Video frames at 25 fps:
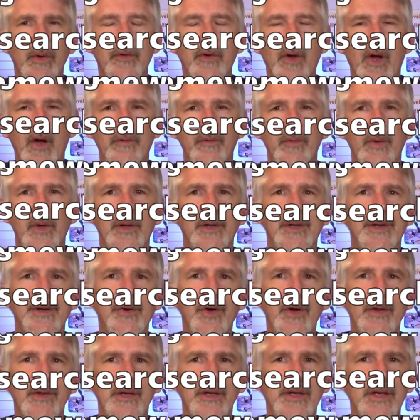software to
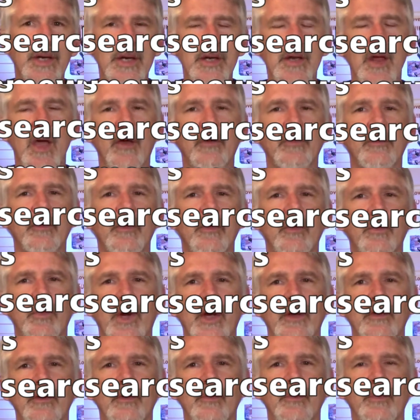create the details of the
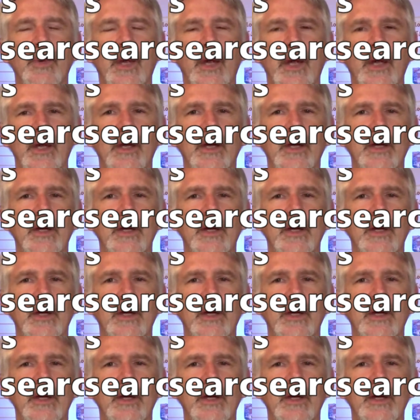recipe.